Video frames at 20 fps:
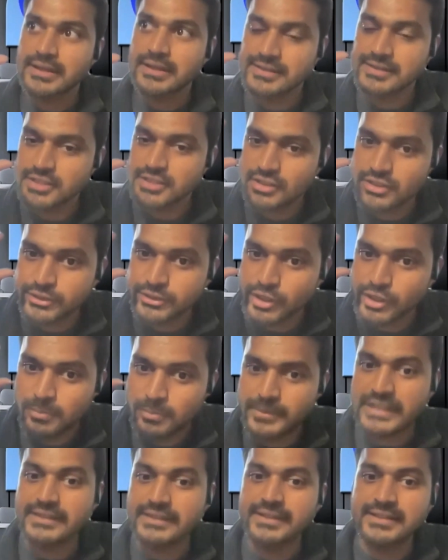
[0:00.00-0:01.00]
these are the
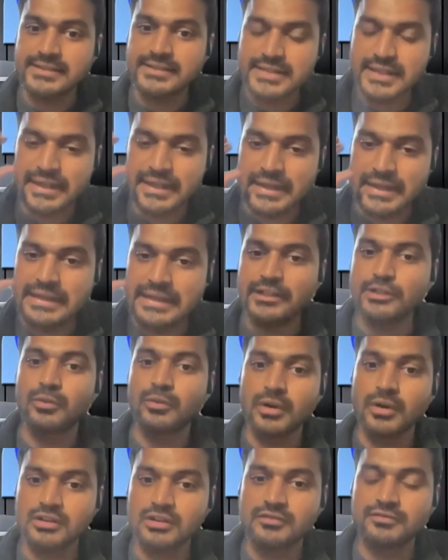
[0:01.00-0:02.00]
top 10 things that you'll need to
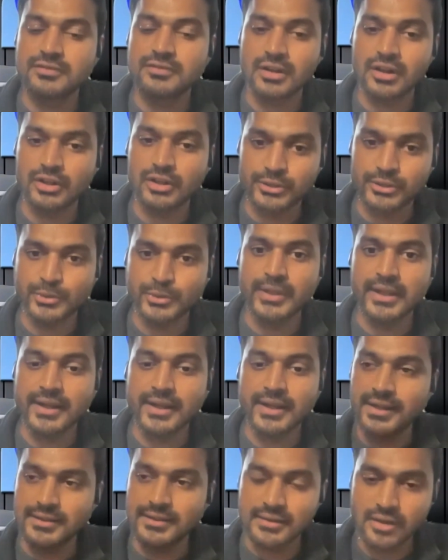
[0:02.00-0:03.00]
work today,
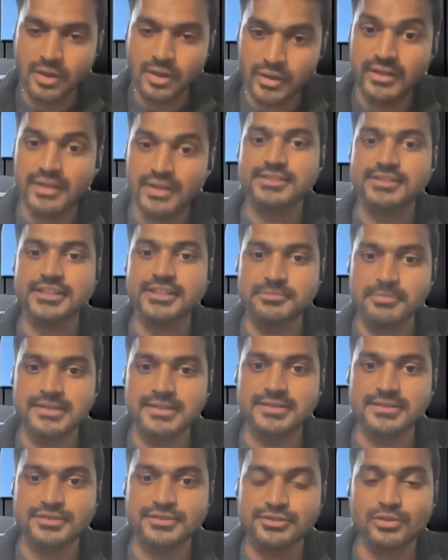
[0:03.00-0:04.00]
right, and on an urgent
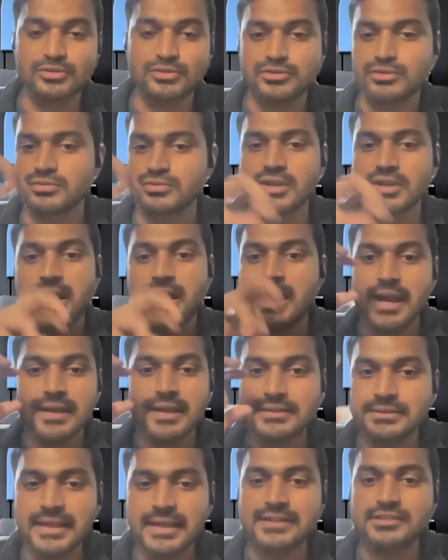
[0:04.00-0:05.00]
basis. So I
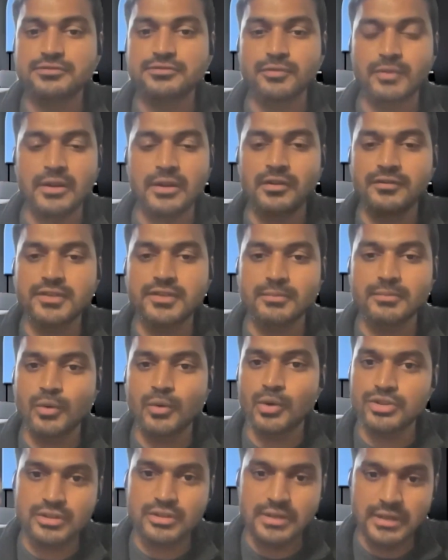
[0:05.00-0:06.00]
think that's one of the
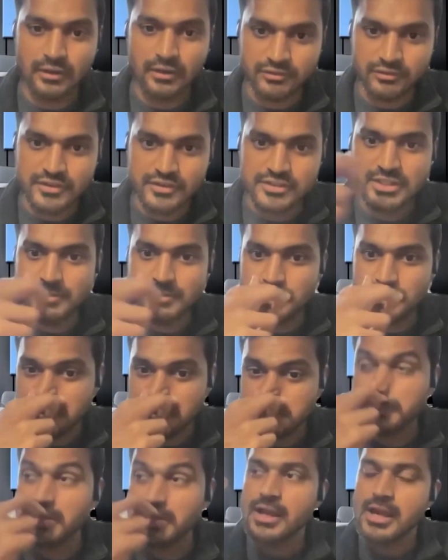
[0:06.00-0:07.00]
most loved feature,
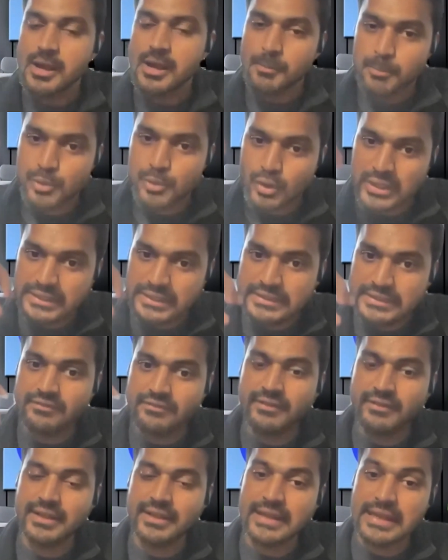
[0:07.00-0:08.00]
because
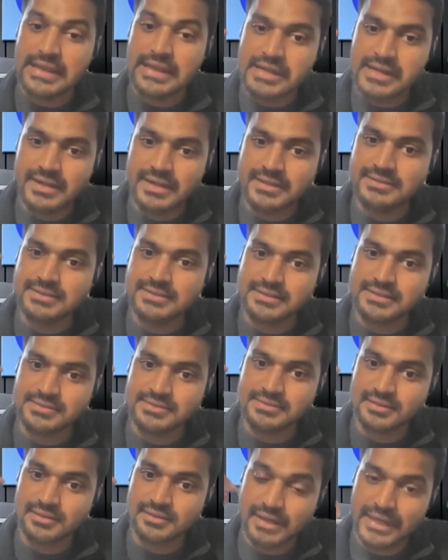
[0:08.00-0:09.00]
productivity
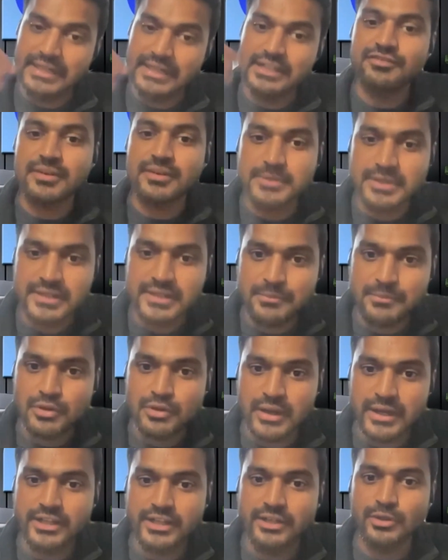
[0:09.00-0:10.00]
increases right from the time
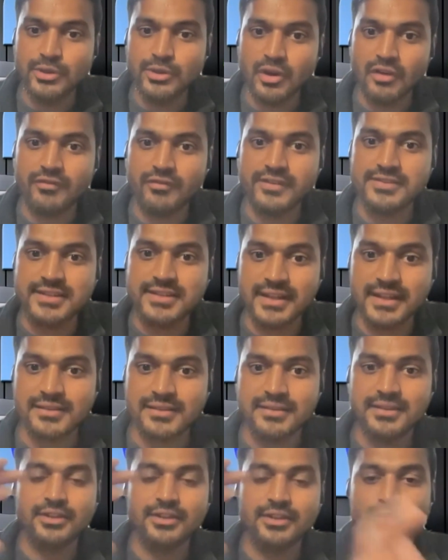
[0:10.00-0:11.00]
you get into the office, rather
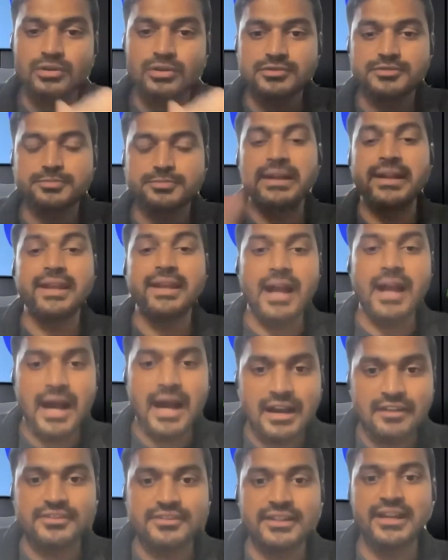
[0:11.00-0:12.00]
than spending
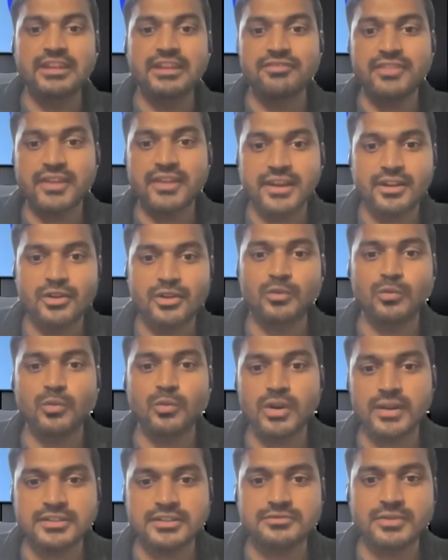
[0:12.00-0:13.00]
half the day figuring out
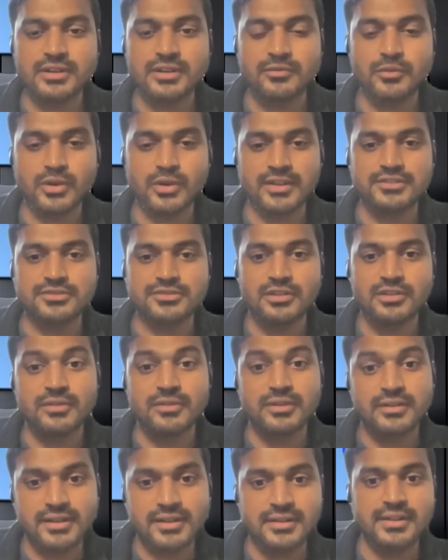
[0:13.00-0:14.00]
what has worked, what has not
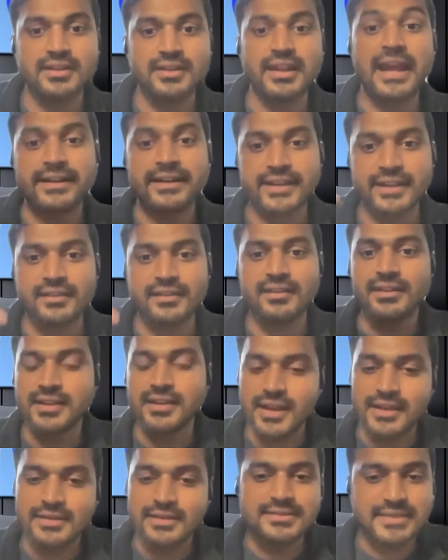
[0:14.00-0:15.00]
worked, and then acting
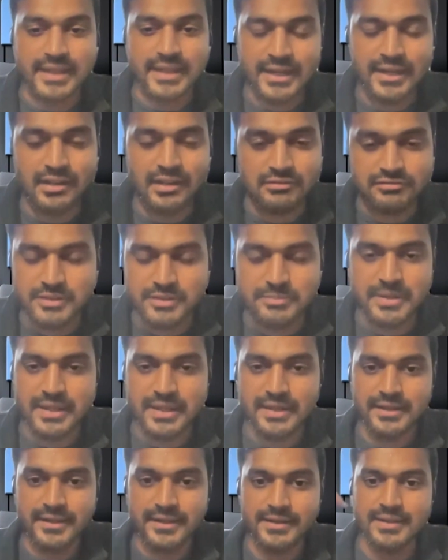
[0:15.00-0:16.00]
in the second half
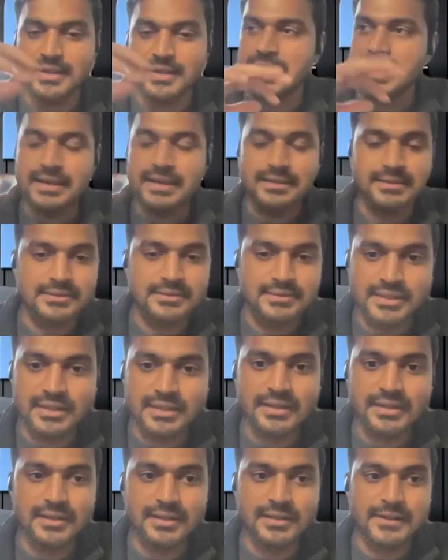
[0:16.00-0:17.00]
typically, right? The
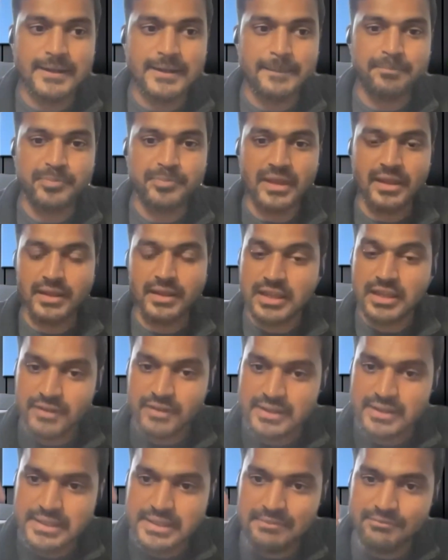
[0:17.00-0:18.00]
third,
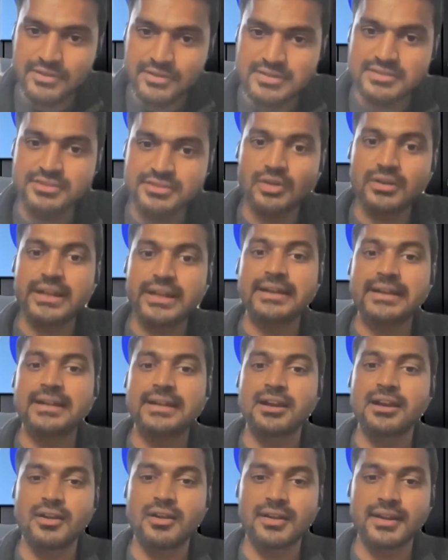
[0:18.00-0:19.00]
given the emphasis on
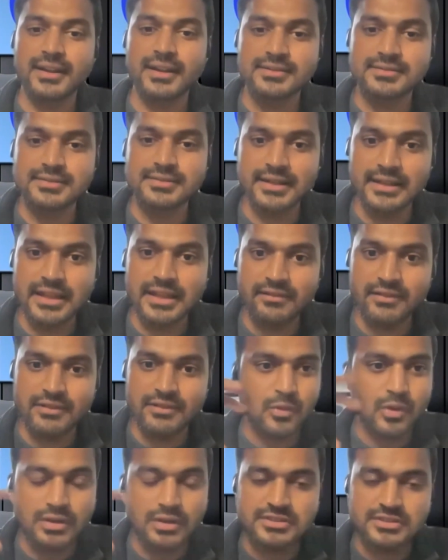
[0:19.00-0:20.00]
data governance, right,
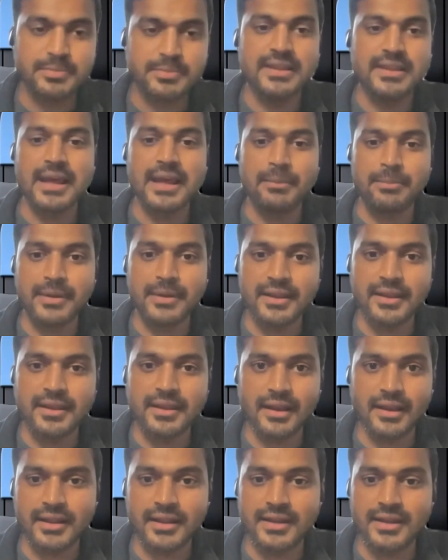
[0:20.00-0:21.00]
given what's been
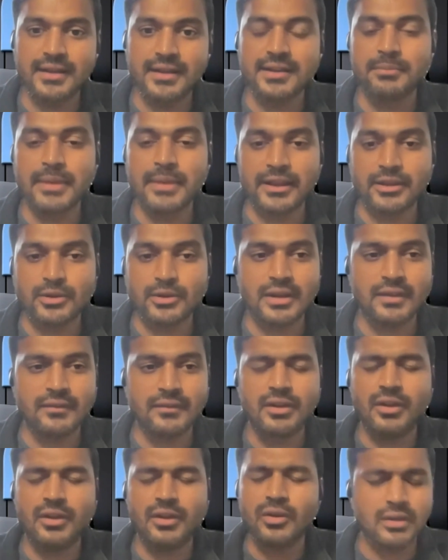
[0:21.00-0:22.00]
happening again at a macro
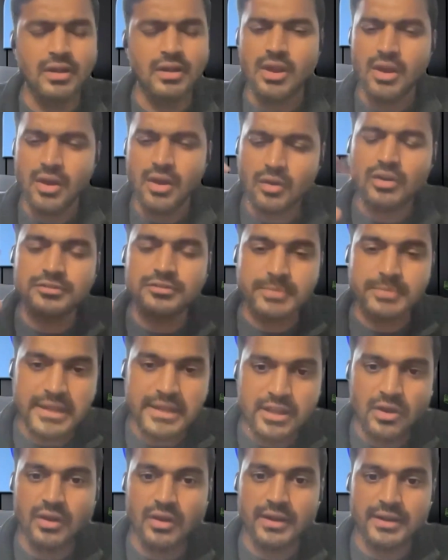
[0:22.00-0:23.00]
level across
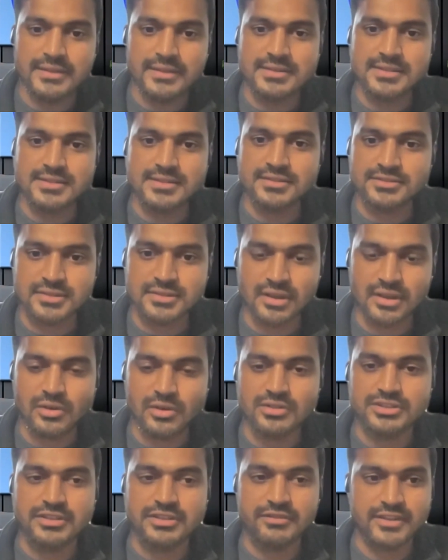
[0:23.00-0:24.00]
many organizations
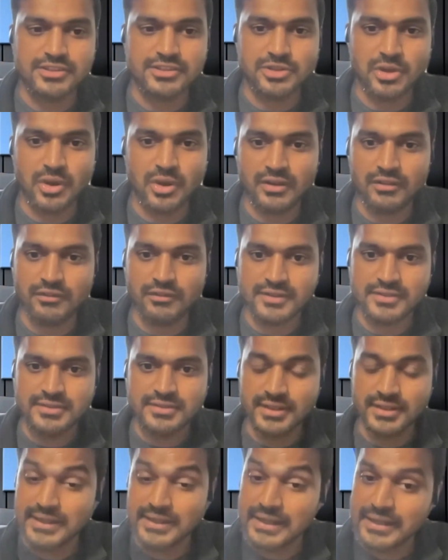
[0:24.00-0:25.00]
across different geographies,
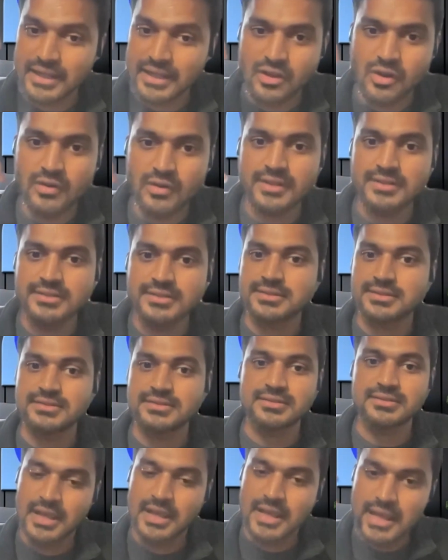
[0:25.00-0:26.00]
right, data governance
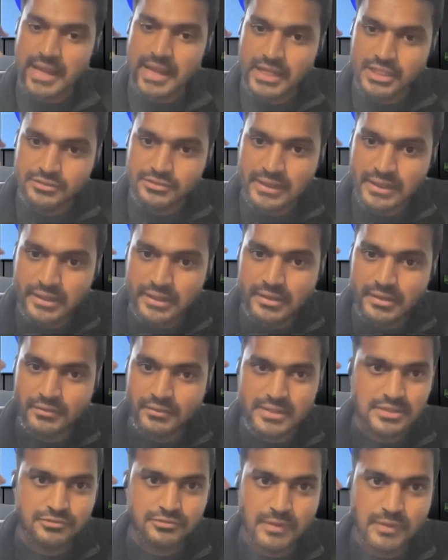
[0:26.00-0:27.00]
is
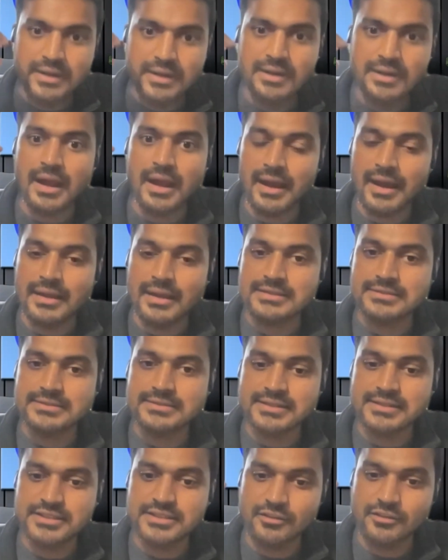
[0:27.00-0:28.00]
one ask
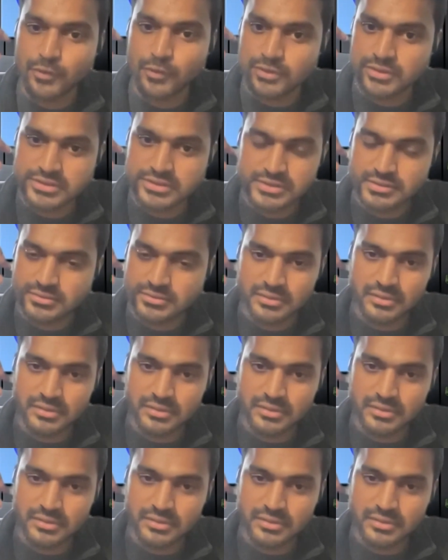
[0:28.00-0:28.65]
that CFOs